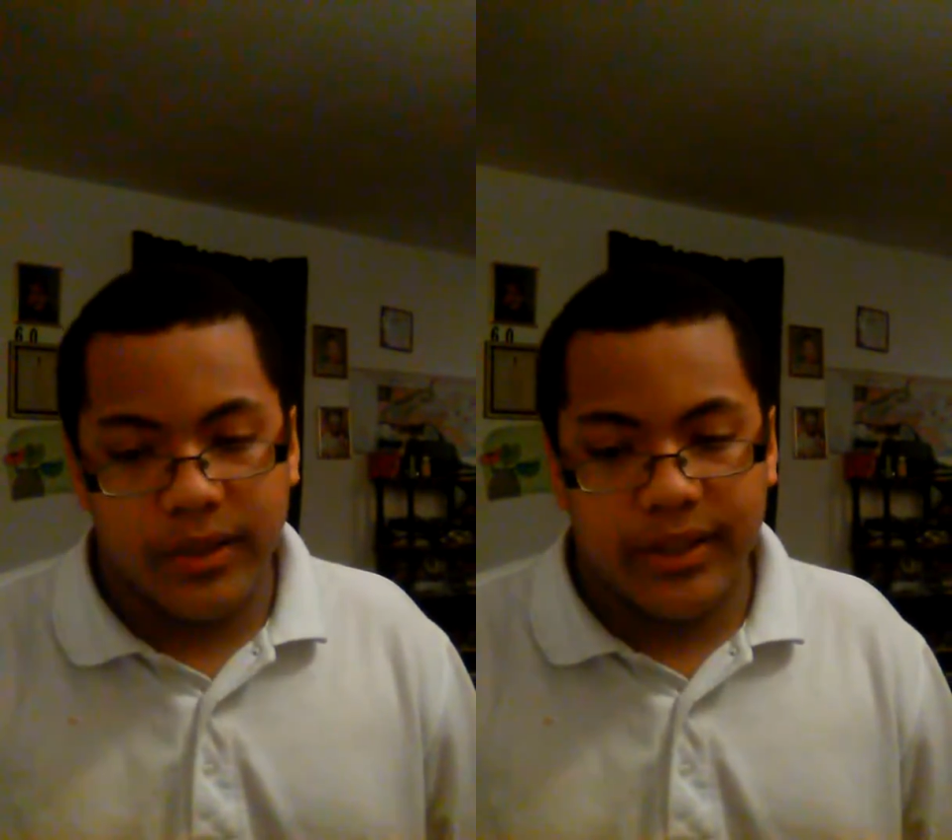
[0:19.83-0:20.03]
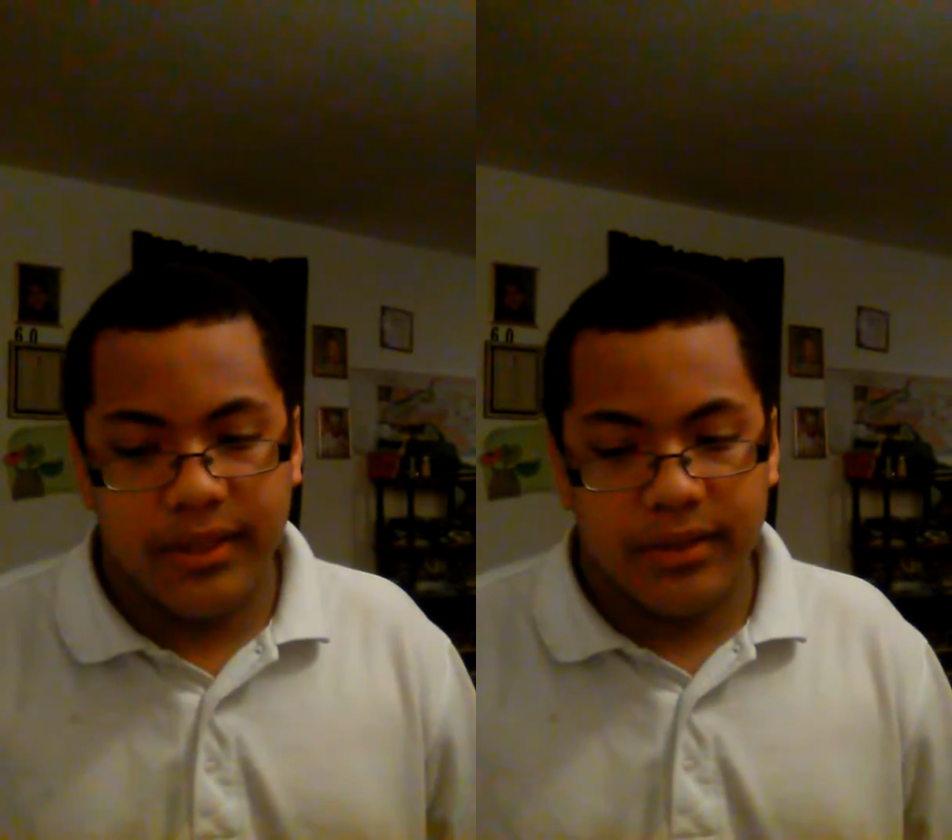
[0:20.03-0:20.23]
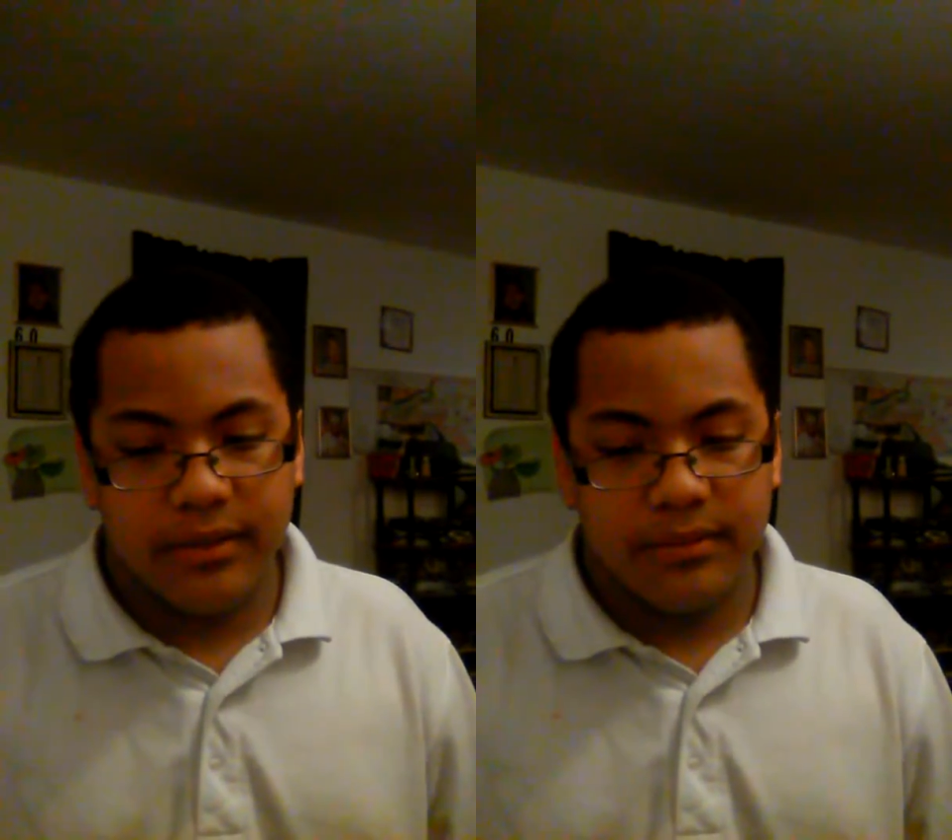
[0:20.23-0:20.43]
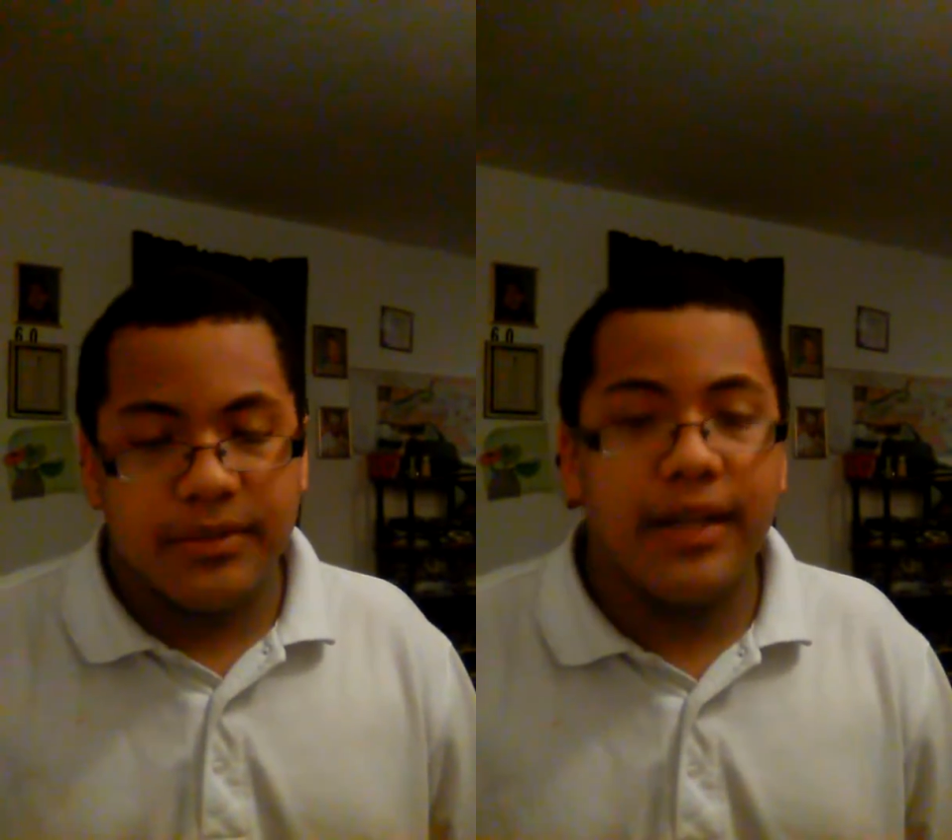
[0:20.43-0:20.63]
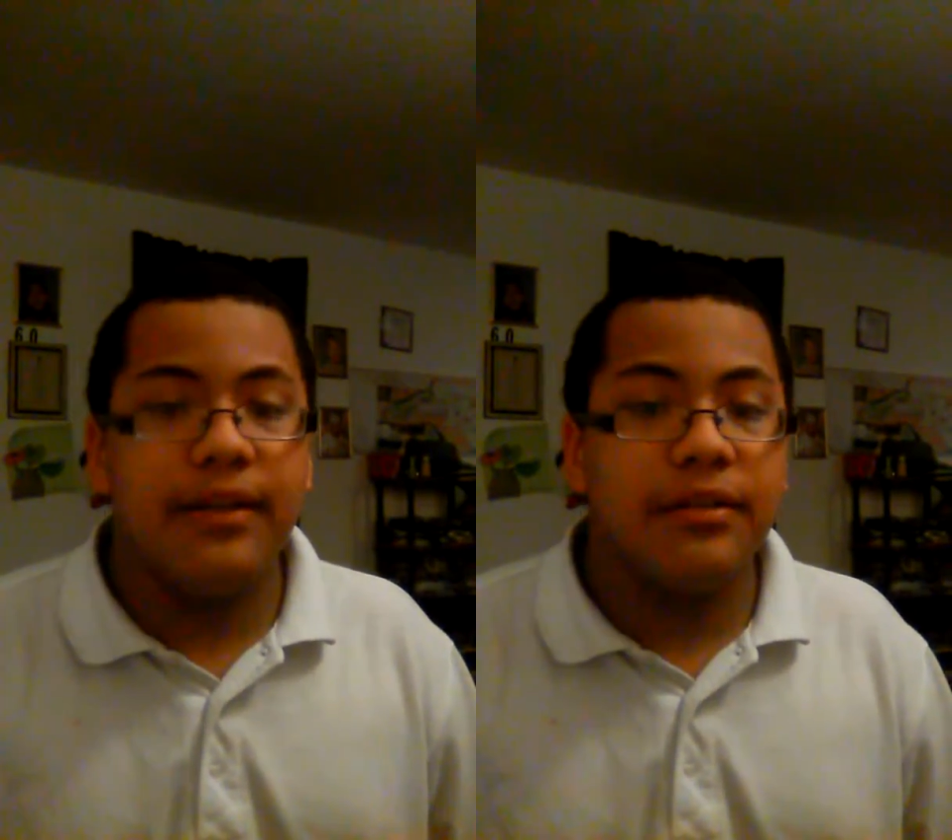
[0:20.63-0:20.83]
Wiki.
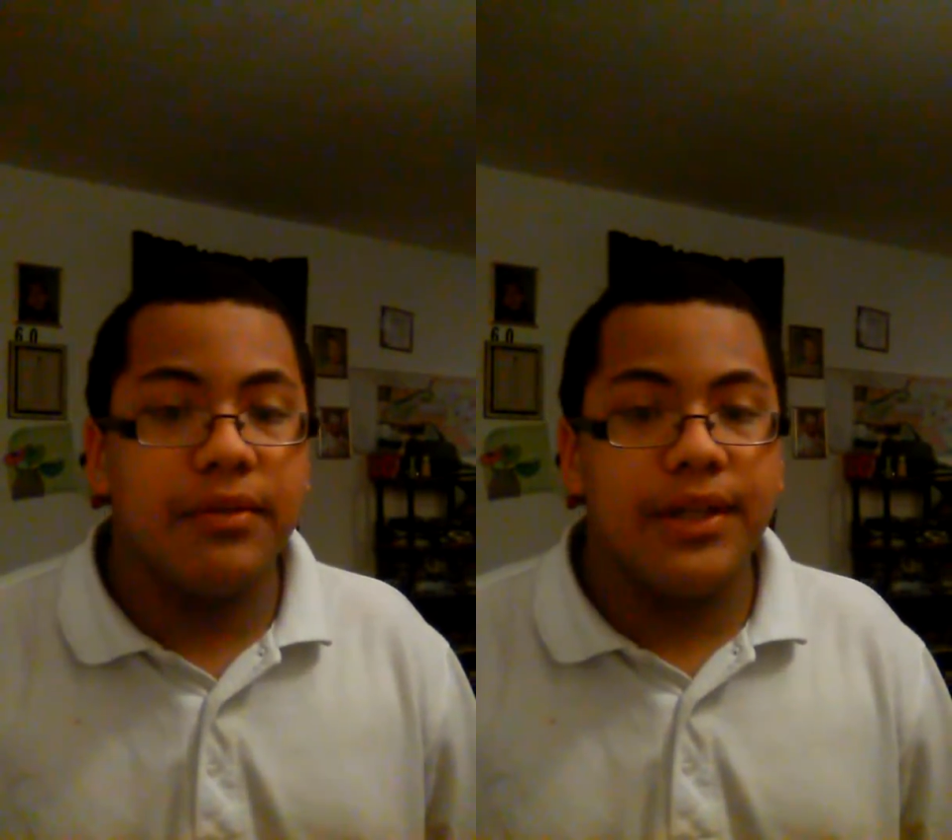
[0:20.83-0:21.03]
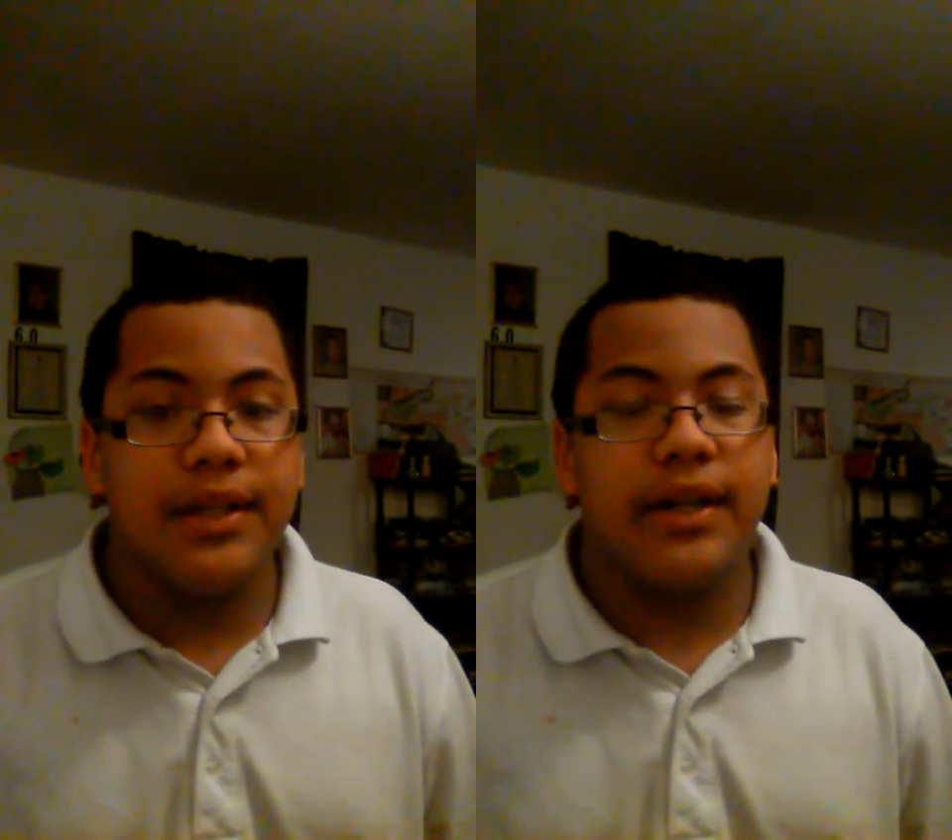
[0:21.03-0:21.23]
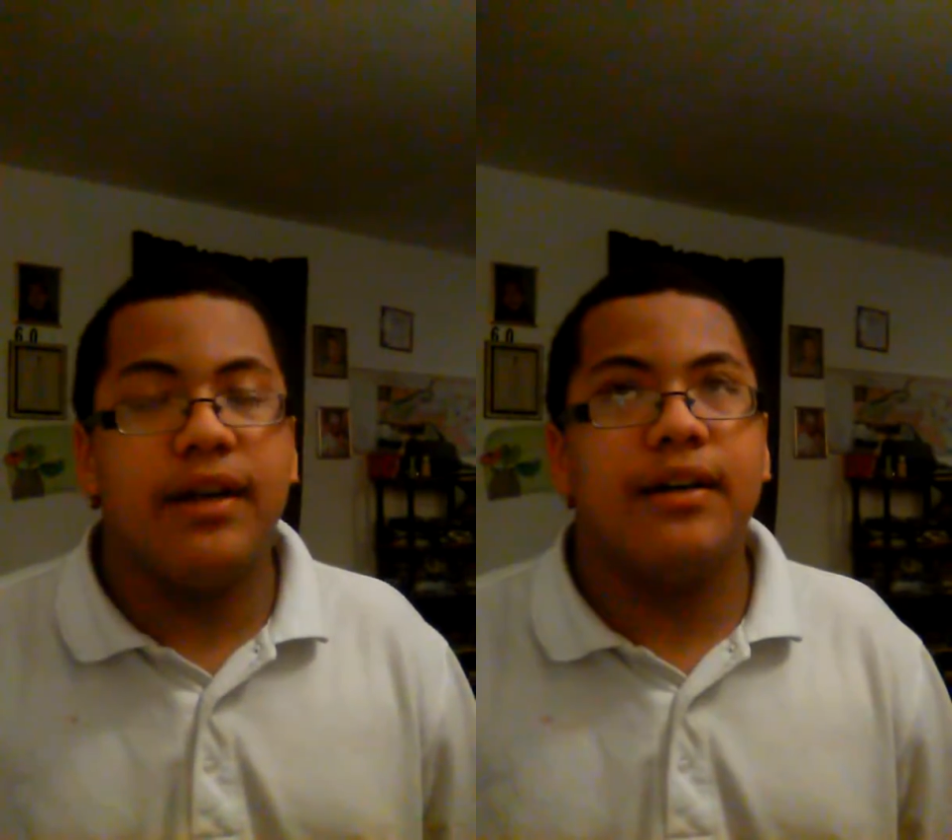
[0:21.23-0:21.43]
Technically,